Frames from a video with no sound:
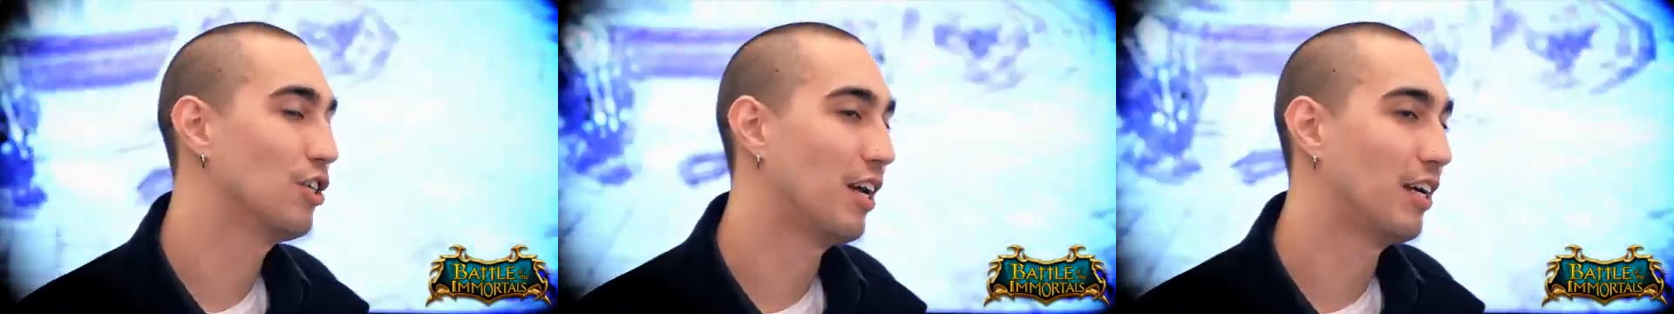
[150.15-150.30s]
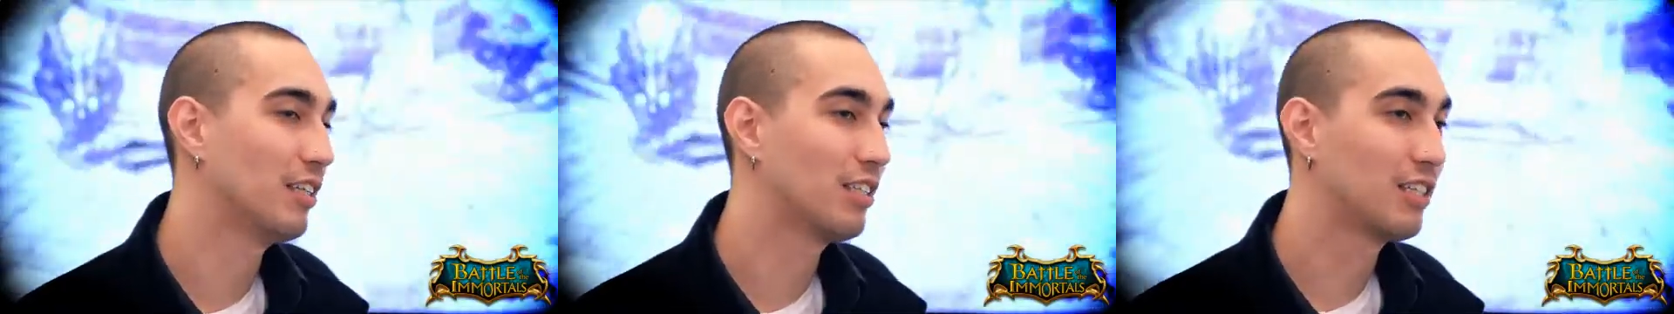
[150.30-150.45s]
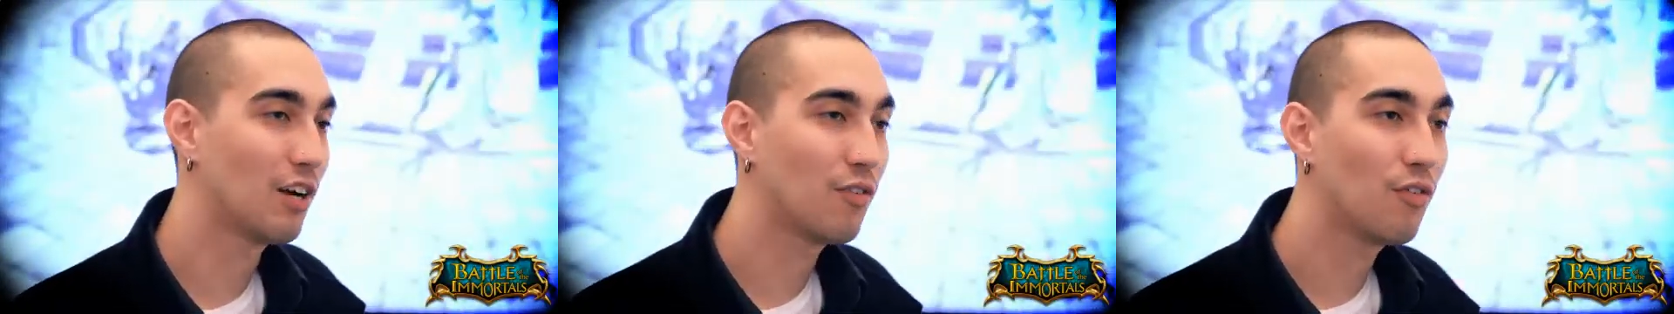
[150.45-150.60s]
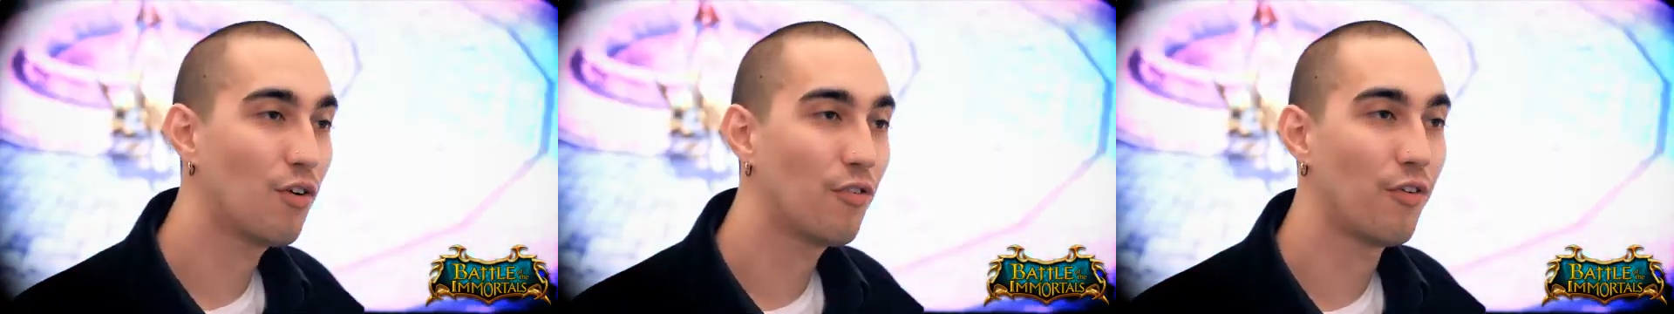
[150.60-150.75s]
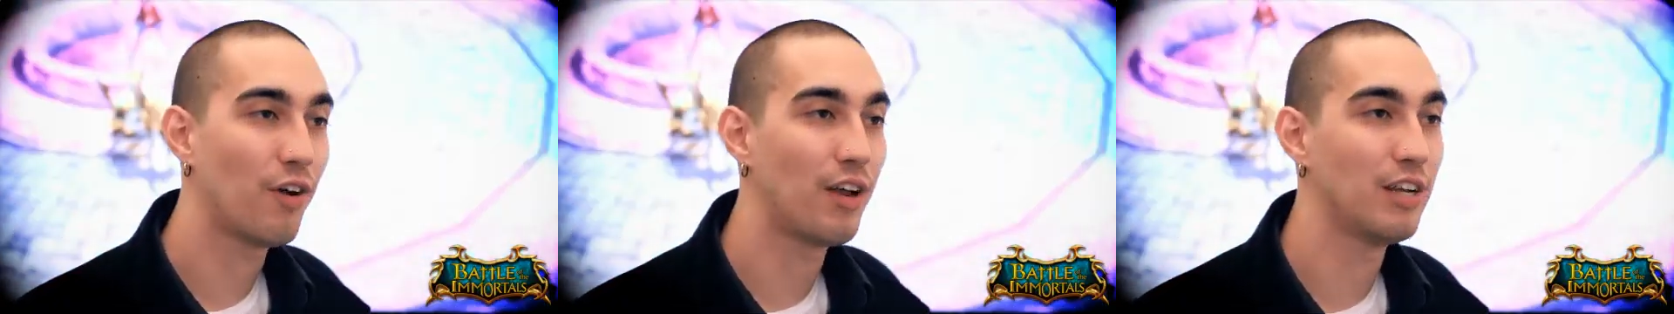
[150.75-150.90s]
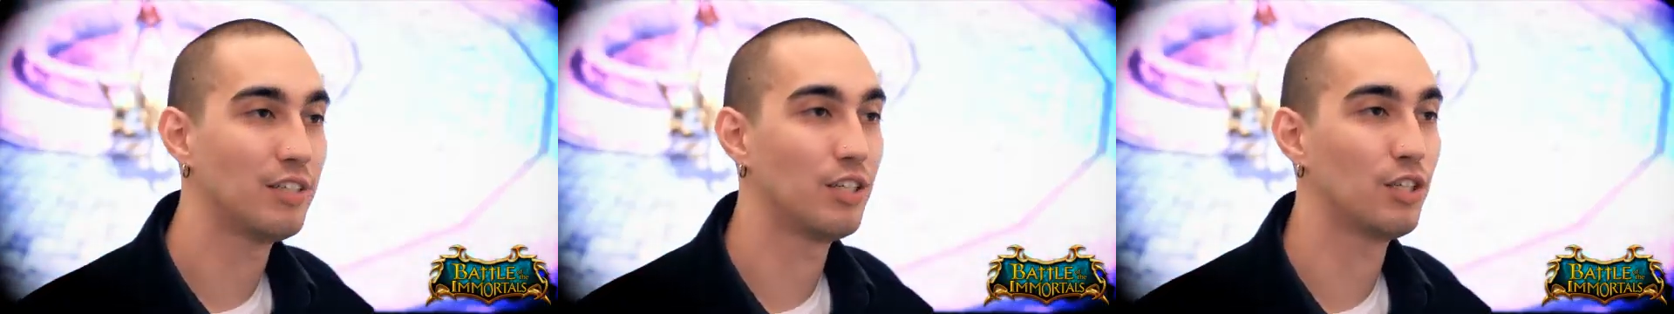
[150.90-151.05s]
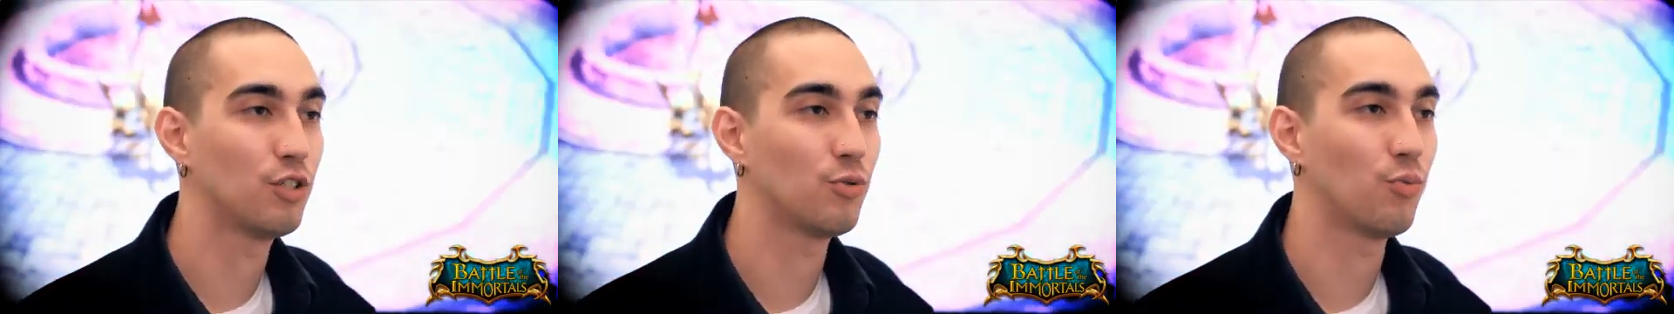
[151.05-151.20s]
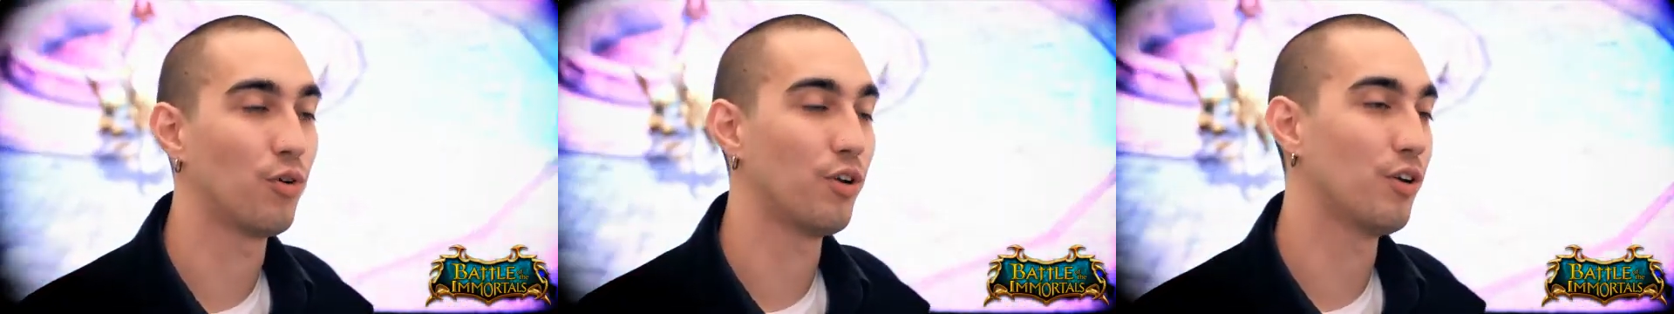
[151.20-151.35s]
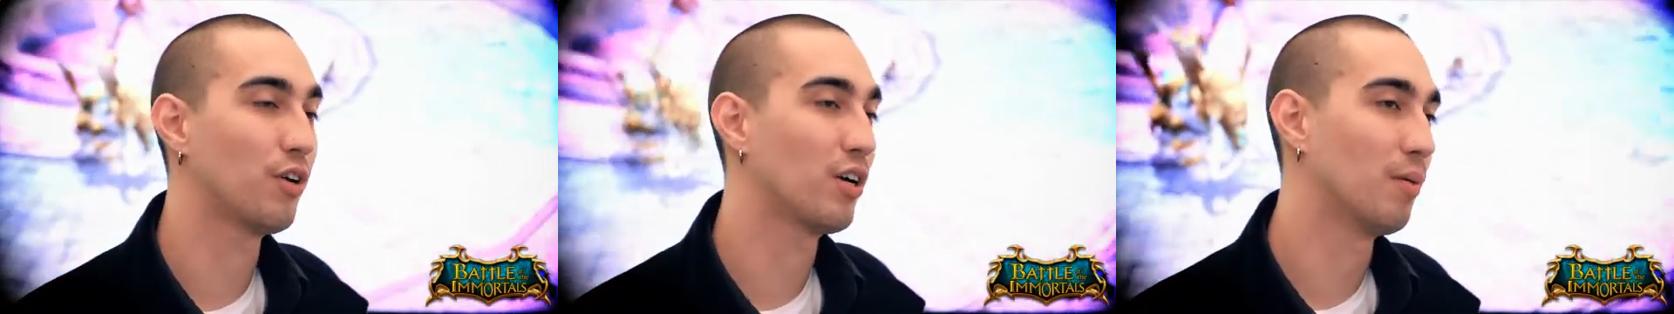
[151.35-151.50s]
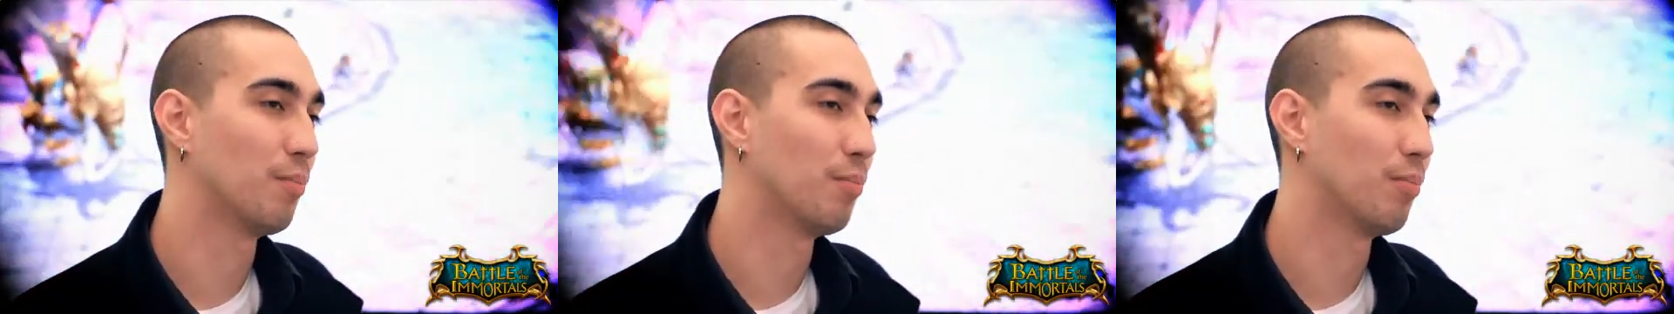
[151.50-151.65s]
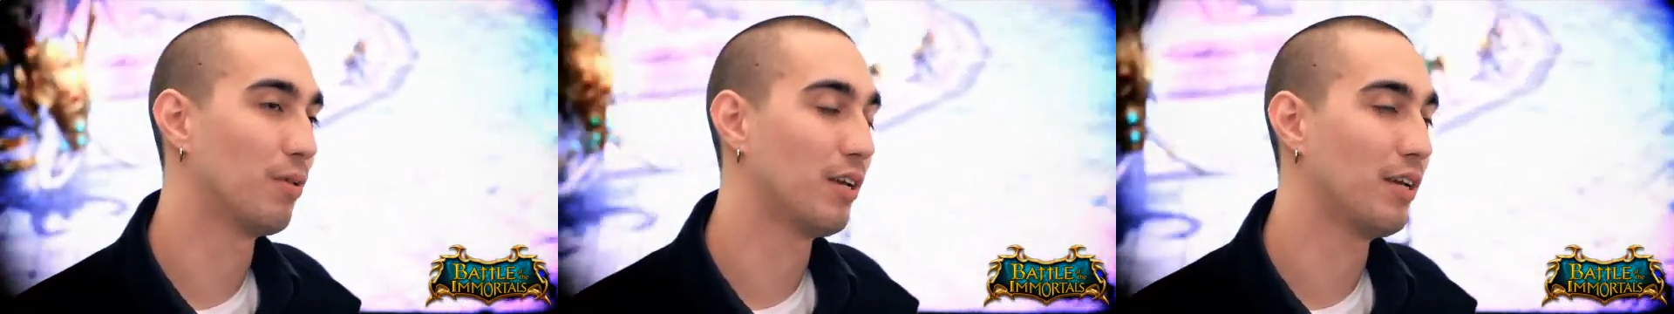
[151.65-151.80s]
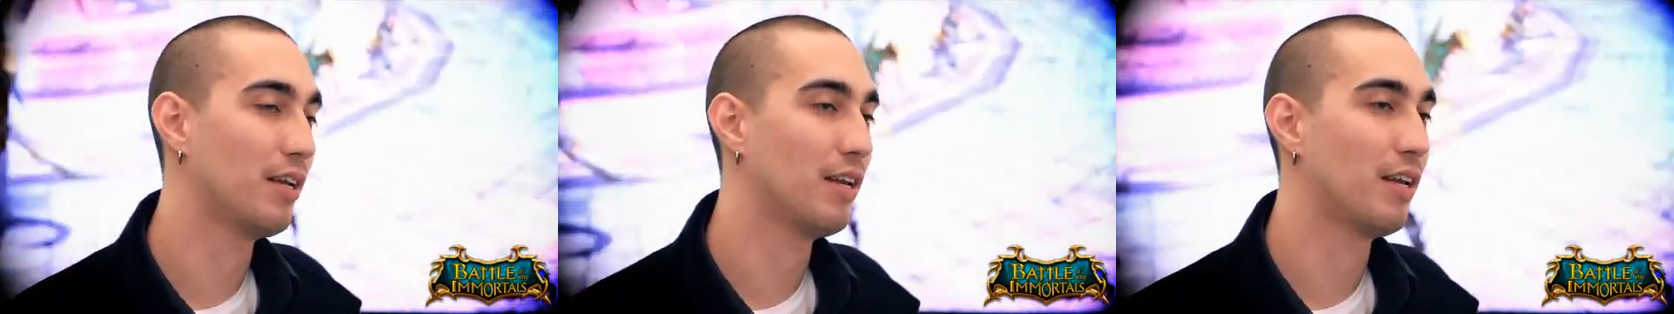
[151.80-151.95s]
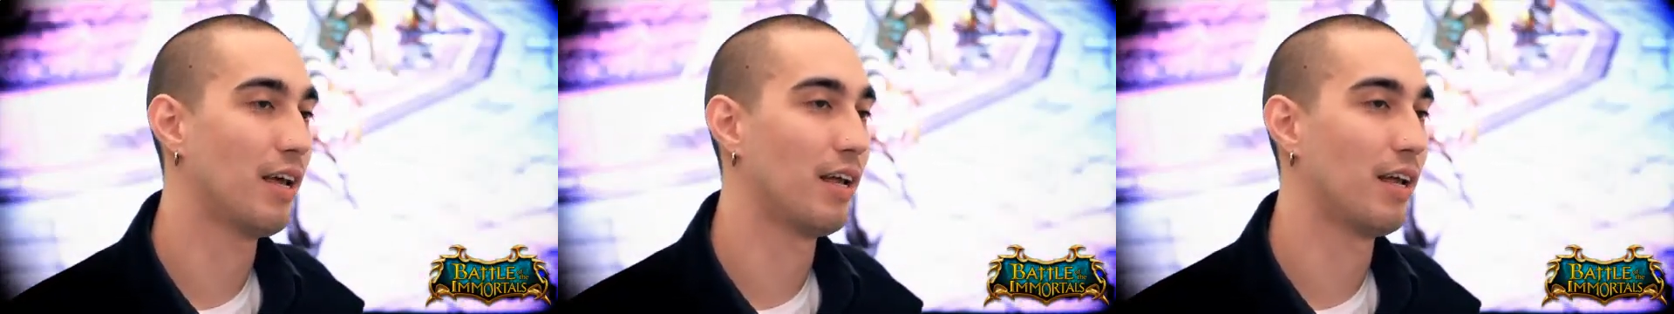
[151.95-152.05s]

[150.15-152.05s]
has several phases where you complete